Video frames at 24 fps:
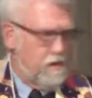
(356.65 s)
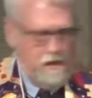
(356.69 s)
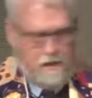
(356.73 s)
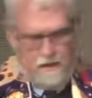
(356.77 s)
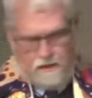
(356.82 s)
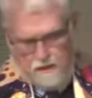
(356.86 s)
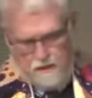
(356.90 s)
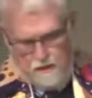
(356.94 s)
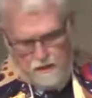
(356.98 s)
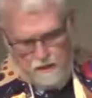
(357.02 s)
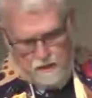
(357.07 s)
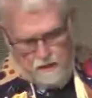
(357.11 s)

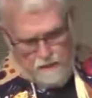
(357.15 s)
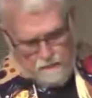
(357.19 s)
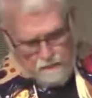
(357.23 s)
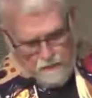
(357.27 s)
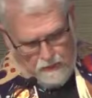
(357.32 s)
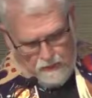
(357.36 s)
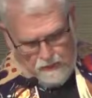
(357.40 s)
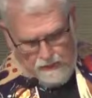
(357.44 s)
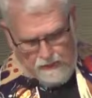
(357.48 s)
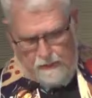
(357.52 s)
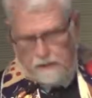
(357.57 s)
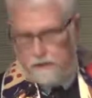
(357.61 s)
here
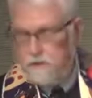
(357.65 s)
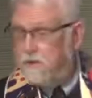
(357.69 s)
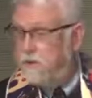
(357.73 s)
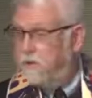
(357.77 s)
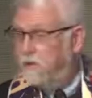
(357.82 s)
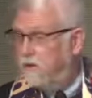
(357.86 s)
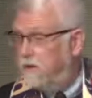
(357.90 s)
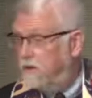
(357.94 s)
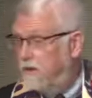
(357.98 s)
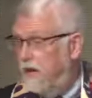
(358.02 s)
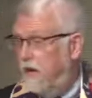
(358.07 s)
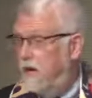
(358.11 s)
among us, who
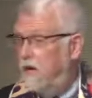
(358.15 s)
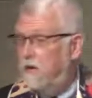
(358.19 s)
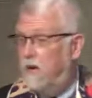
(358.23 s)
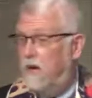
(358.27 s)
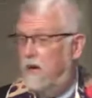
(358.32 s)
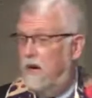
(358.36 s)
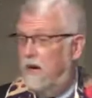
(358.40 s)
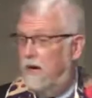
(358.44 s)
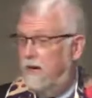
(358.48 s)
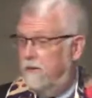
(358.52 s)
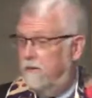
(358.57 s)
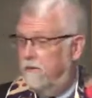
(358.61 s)
is now
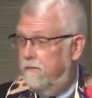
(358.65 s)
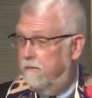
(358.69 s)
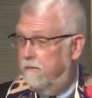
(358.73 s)
gone.